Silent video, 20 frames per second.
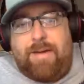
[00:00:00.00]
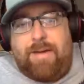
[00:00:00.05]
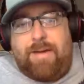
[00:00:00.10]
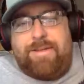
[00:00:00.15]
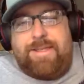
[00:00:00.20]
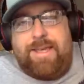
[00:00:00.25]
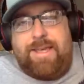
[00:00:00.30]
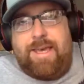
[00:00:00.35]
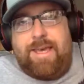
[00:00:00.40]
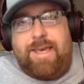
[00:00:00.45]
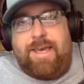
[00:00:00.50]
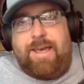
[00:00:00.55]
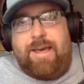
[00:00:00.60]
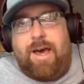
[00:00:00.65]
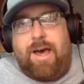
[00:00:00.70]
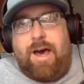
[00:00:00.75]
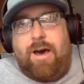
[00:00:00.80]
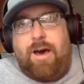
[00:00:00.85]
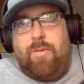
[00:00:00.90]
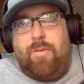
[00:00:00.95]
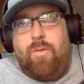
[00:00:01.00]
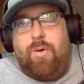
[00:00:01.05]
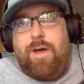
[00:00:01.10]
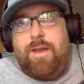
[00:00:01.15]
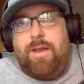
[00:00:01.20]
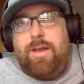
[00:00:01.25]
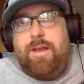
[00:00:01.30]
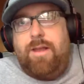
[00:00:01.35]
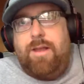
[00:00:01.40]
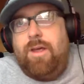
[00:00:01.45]
was thinking,
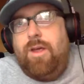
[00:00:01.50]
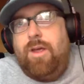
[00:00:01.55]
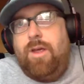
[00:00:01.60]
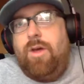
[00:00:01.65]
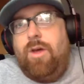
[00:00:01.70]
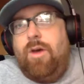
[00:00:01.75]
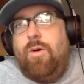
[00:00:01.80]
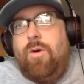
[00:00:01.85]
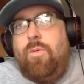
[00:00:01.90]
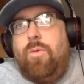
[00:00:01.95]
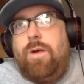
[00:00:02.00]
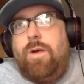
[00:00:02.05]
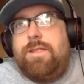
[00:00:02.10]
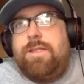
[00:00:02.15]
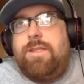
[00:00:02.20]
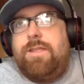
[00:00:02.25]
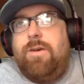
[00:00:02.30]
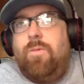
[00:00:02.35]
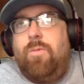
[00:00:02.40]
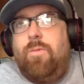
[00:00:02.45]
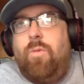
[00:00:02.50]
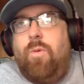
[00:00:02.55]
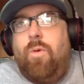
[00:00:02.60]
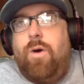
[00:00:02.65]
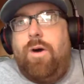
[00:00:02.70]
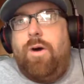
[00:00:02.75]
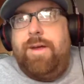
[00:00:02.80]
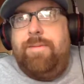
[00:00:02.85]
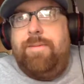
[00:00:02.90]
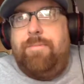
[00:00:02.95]
what's the
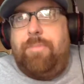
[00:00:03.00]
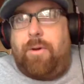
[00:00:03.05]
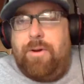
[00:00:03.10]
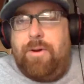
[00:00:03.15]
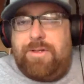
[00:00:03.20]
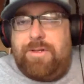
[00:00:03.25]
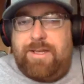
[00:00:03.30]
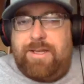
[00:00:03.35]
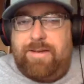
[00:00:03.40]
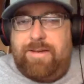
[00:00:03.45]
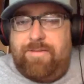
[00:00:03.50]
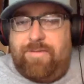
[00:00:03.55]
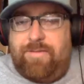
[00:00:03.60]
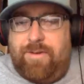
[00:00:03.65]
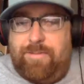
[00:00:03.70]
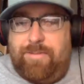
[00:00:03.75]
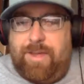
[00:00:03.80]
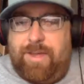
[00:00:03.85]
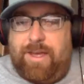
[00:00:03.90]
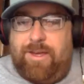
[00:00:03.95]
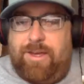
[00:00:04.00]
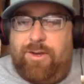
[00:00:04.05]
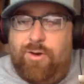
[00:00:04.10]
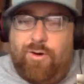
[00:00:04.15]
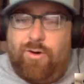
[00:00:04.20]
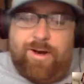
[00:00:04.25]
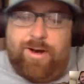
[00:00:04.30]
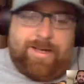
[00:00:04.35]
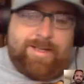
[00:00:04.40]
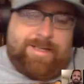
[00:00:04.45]
one person from like
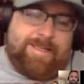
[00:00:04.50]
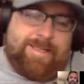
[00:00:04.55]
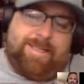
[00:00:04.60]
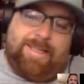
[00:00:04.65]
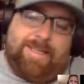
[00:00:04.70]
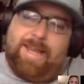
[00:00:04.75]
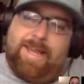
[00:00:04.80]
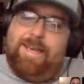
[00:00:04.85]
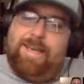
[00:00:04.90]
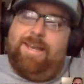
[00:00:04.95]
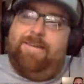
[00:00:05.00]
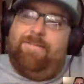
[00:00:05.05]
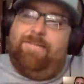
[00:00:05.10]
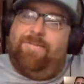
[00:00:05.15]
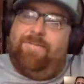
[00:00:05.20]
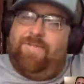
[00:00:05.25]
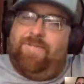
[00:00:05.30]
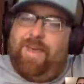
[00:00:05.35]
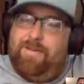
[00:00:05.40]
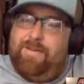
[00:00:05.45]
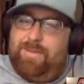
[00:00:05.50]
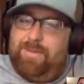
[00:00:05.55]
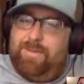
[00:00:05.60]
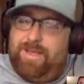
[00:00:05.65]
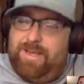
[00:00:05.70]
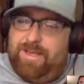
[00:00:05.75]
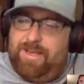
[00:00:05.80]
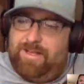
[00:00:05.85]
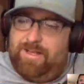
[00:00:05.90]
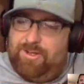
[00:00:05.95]
your extended
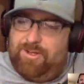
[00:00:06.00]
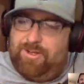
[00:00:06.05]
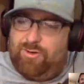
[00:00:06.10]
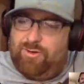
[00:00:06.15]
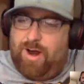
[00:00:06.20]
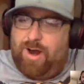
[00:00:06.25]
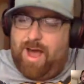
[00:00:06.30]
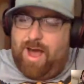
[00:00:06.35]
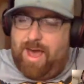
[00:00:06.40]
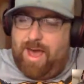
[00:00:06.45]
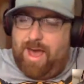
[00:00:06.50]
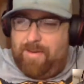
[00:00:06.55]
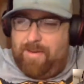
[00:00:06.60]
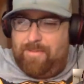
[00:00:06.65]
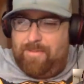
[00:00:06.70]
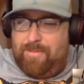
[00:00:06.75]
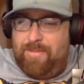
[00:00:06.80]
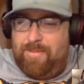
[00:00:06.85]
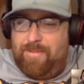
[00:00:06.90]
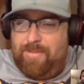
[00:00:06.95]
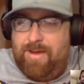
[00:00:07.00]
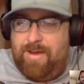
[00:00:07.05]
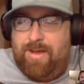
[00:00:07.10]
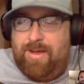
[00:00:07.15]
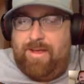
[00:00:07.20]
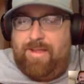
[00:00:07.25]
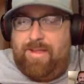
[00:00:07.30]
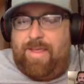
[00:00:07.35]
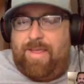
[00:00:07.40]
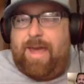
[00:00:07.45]
family tribe
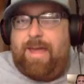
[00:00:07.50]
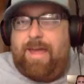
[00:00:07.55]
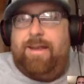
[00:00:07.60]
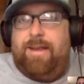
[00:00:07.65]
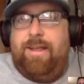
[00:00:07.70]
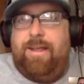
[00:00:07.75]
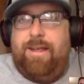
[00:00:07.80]
that